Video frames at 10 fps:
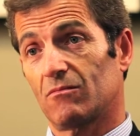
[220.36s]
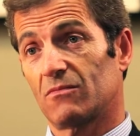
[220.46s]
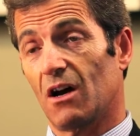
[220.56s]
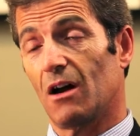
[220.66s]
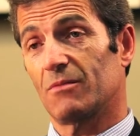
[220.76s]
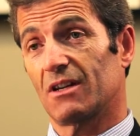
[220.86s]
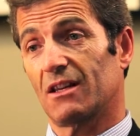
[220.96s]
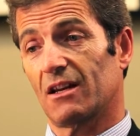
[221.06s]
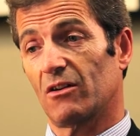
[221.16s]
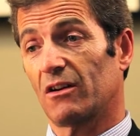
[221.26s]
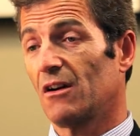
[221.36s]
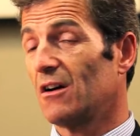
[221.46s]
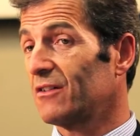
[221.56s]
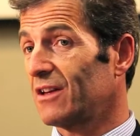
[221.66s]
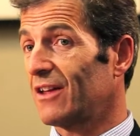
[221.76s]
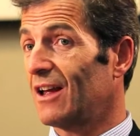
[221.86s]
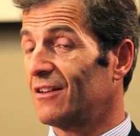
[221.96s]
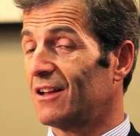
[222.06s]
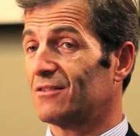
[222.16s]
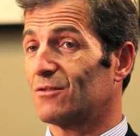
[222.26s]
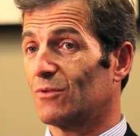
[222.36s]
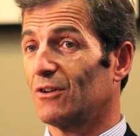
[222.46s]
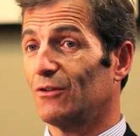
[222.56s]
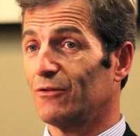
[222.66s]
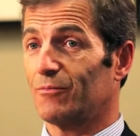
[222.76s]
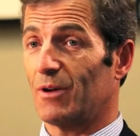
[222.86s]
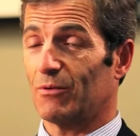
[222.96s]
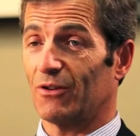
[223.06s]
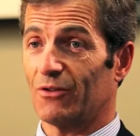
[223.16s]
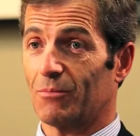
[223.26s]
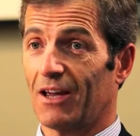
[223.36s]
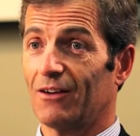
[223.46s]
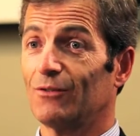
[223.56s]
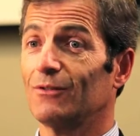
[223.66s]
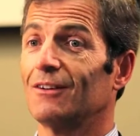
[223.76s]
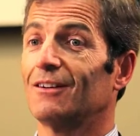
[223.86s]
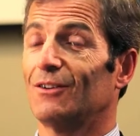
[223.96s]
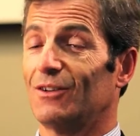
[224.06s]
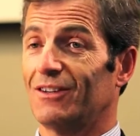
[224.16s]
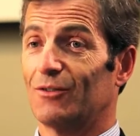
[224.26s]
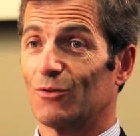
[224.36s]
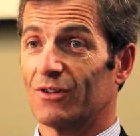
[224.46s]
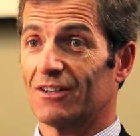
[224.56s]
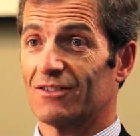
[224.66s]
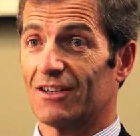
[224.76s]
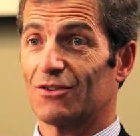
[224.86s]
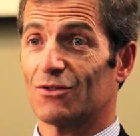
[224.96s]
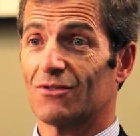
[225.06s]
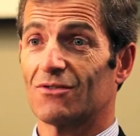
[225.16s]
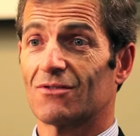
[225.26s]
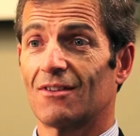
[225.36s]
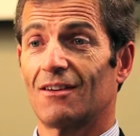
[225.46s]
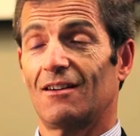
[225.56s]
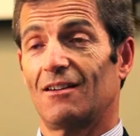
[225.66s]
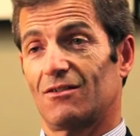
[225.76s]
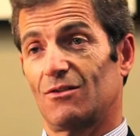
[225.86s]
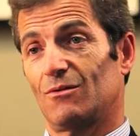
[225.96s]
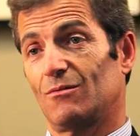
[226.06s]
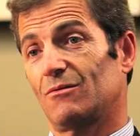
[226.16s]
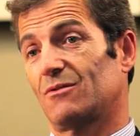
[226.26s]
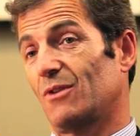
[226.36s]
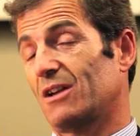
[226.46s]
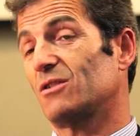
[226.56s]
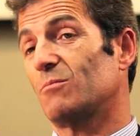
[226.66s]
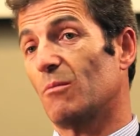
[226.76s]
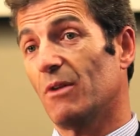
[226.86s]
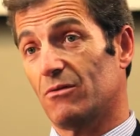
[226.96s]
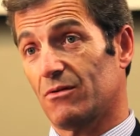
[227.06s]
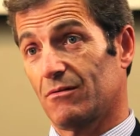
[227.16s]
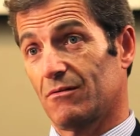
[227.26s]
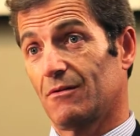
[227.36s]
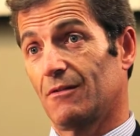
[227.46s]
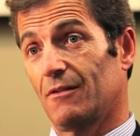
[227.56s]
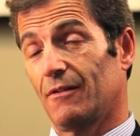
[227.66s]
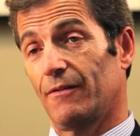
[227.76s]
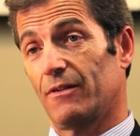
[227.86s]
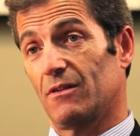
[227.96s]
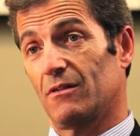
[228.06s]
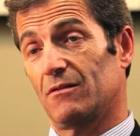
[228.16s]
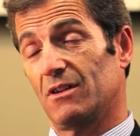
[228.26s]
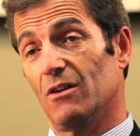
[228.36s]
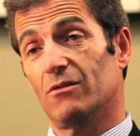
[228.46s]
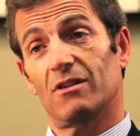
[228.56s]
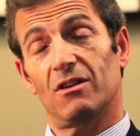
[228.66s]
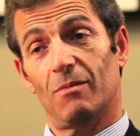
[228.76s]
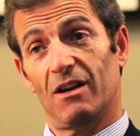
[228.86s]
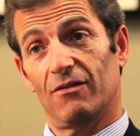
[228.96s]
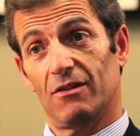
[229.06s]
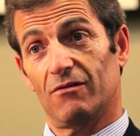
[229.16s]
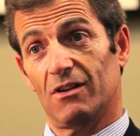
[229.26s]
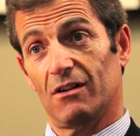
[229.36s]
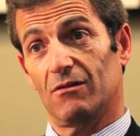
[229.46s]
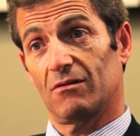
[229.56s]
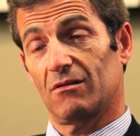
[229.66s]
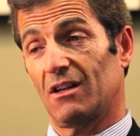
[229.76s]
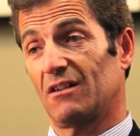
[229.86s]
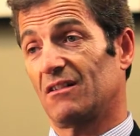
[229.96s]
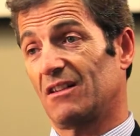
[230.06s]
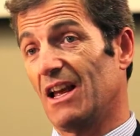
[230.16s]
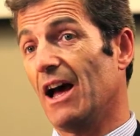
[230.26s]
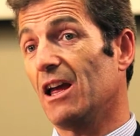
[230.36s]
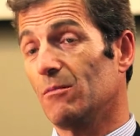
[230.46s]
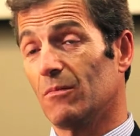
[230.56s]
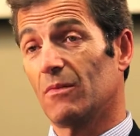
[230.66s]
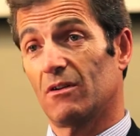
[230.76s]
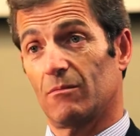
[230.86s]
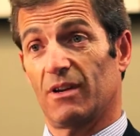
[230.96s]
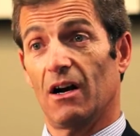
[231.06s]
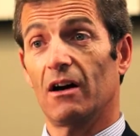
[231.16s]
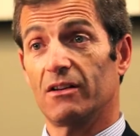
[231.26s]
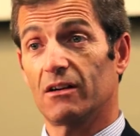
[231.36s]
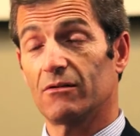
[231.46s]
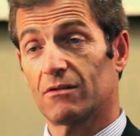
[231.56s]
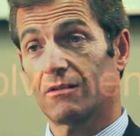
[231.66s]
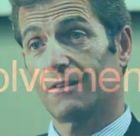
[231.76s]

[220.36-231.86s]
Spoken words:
time to get that going. On the other hand, that's the role of people on the panel, their organisations, to actually promote the oath and the benefit of the oath and the aim behind the oath.